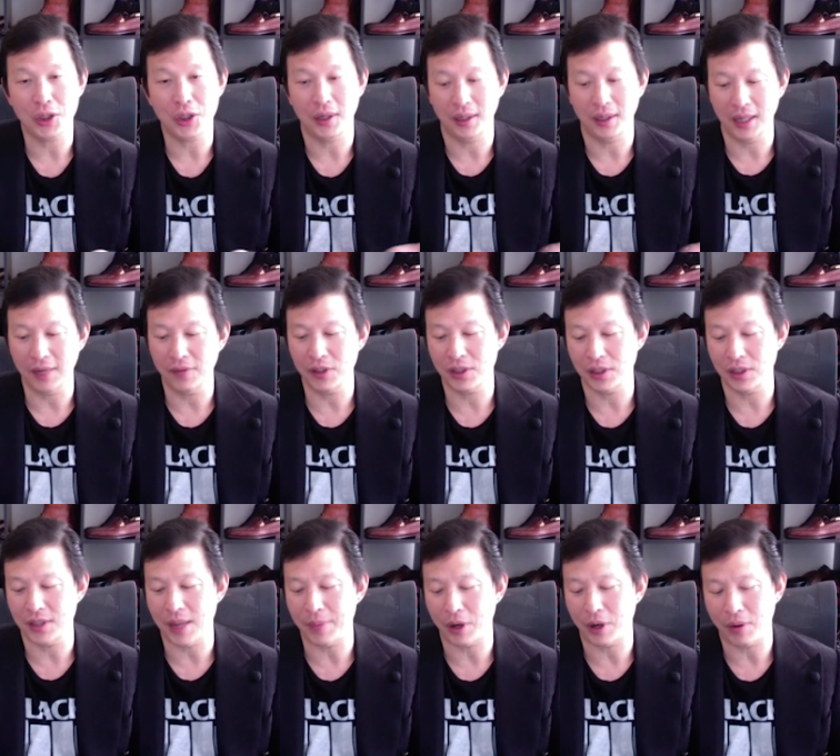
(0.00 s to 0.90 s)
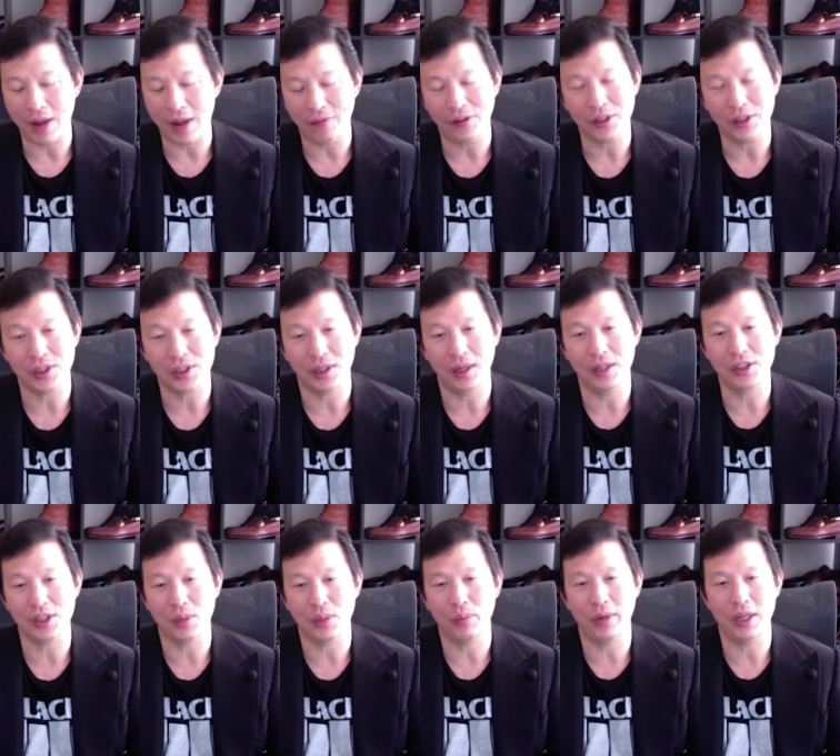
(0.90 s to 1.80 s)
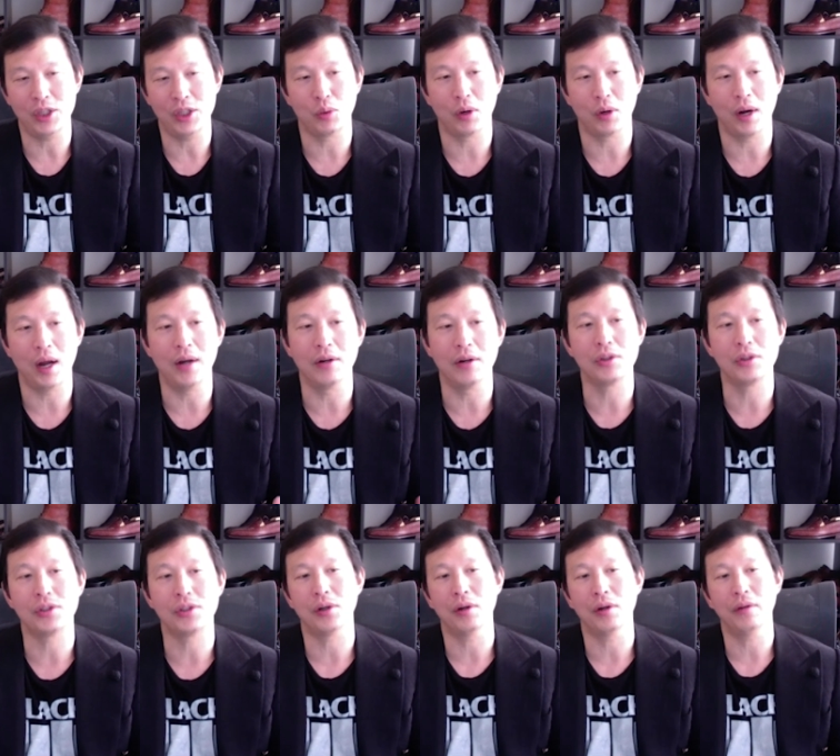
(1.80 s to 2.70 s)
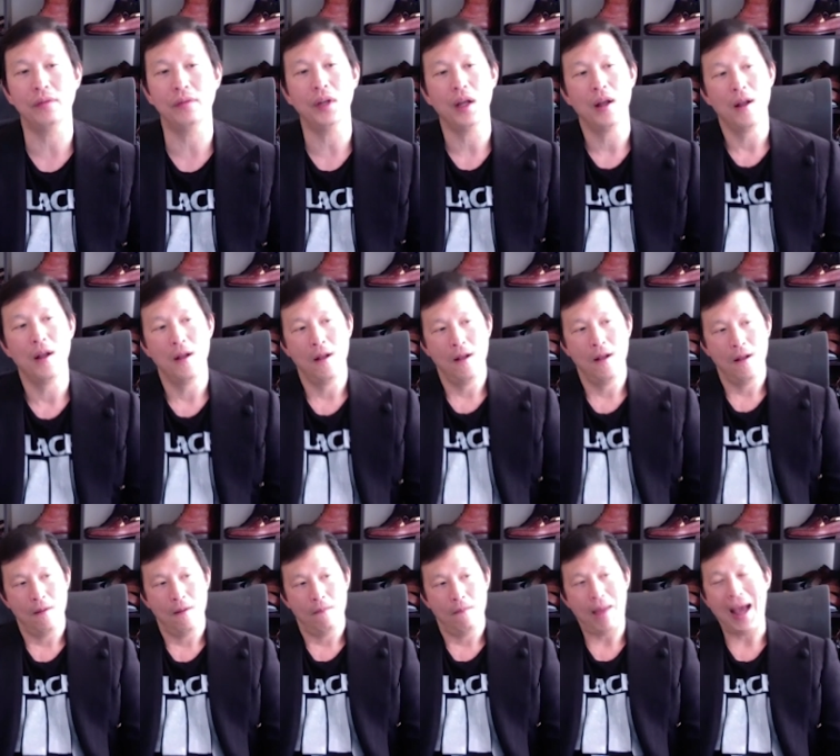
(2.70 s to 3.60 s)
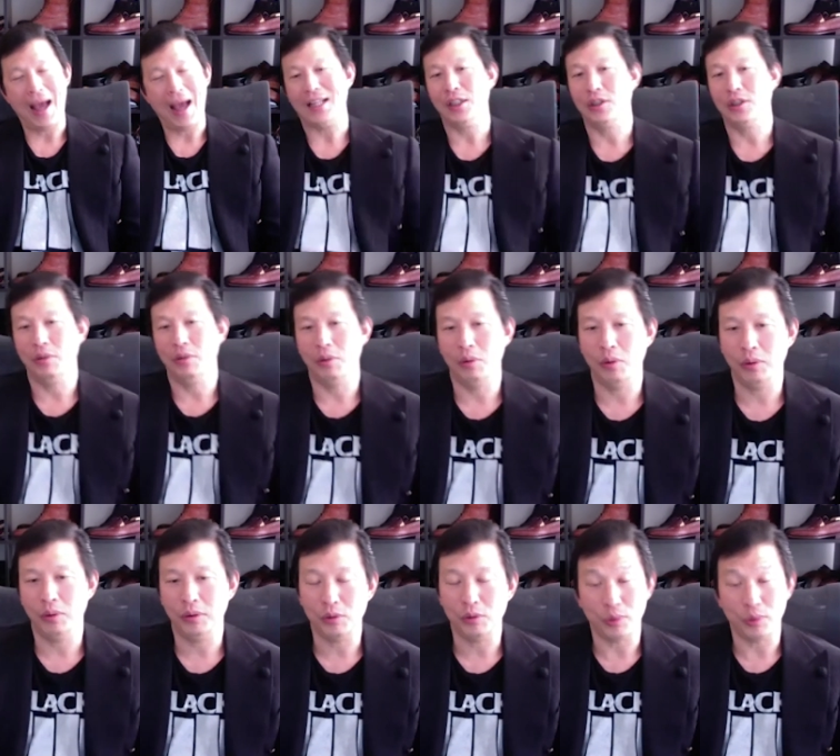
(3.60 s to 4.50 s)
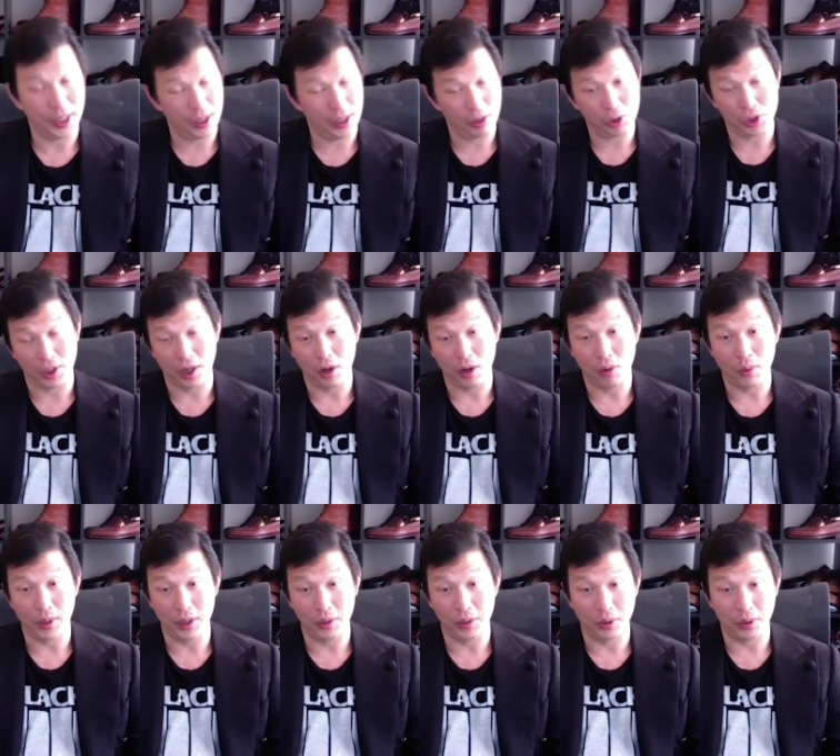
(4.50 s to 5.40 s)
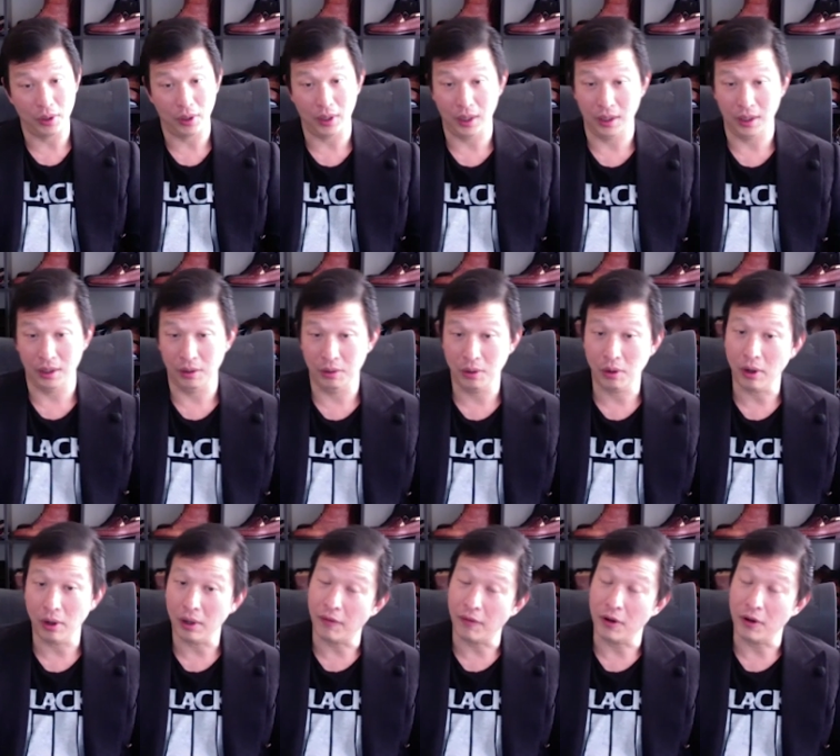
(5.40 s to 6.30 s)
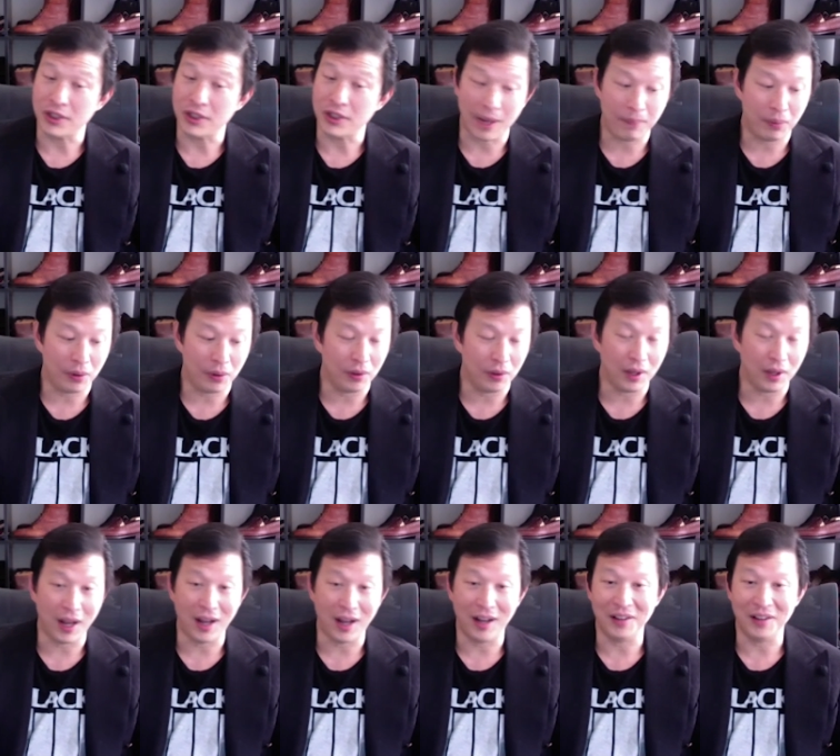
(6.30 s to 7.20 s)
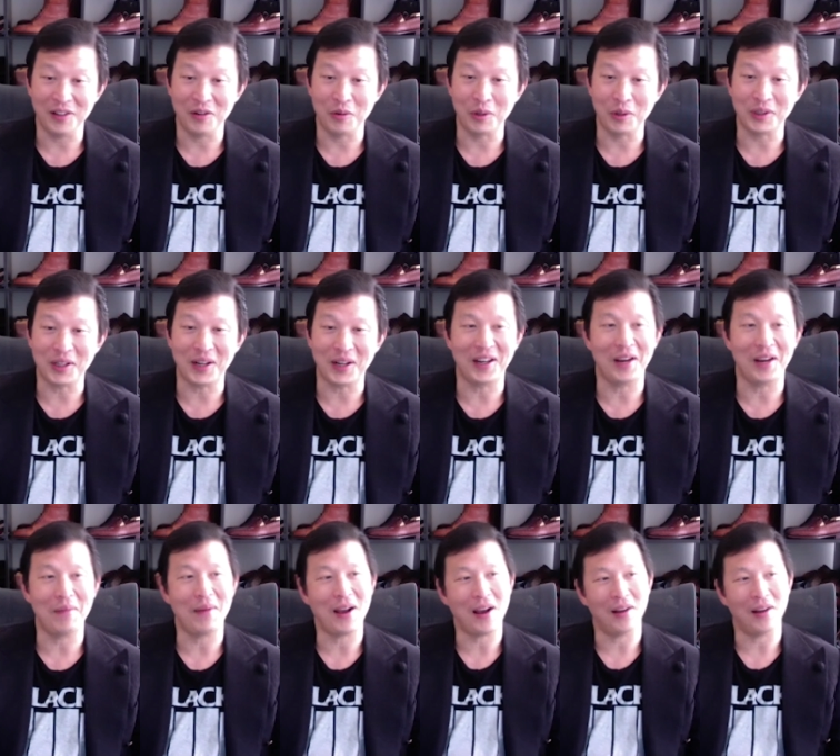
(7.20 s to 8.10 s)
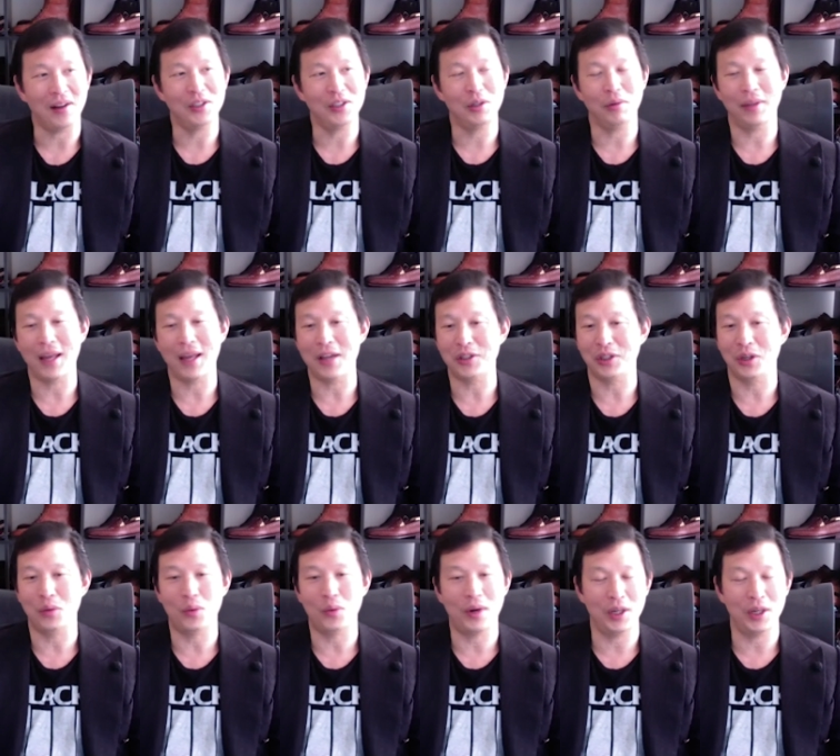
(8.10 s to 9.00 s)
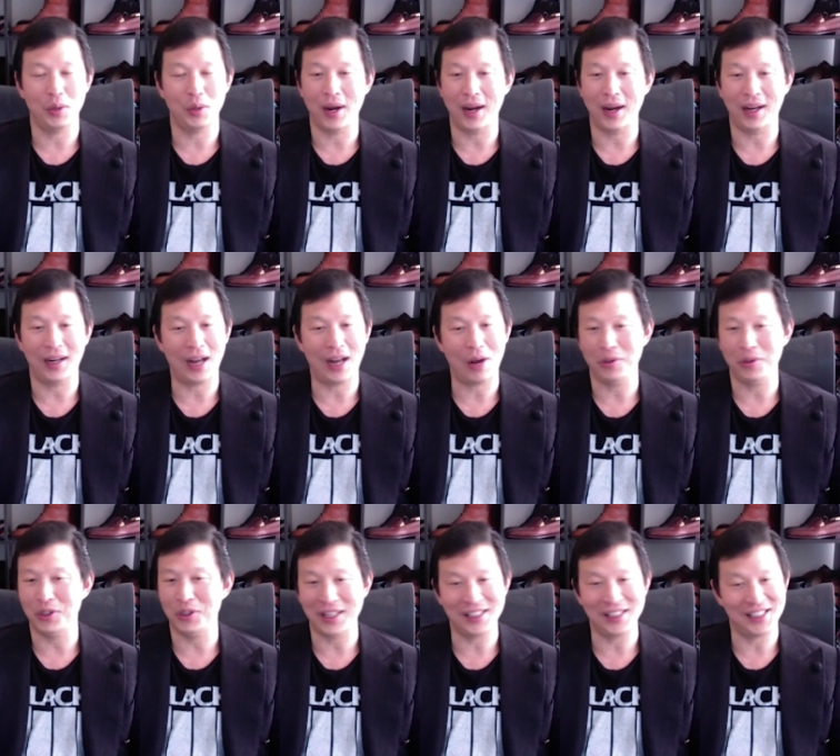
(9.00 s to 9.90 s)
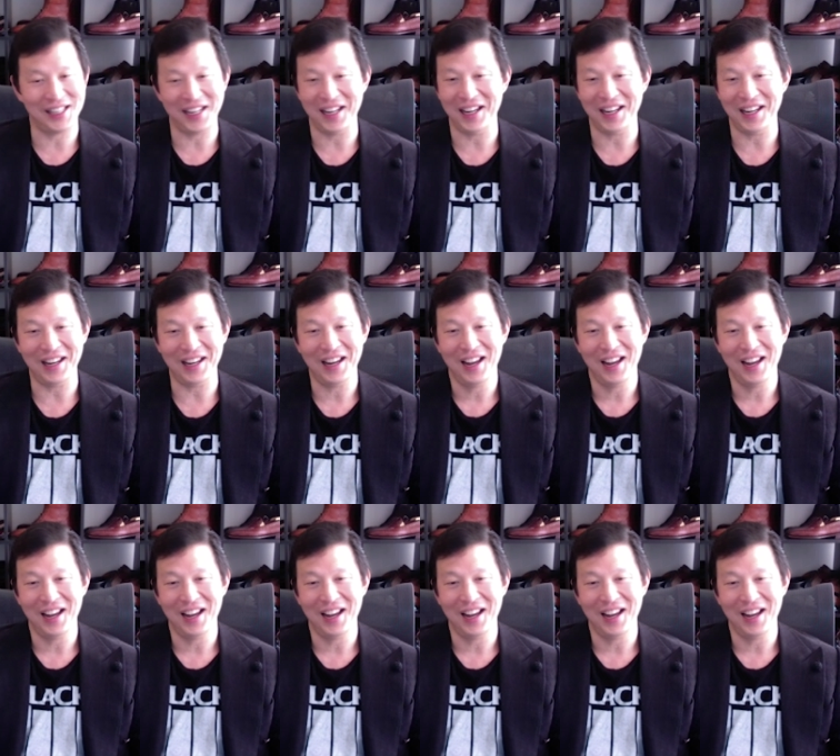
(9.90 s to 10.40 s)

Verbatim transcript: and even to demographics that in some ways were underserved. Back in two, 20 years ago, when you were in New York, for example, uh, you were talking about in 2001, you were hanging out with Jay Z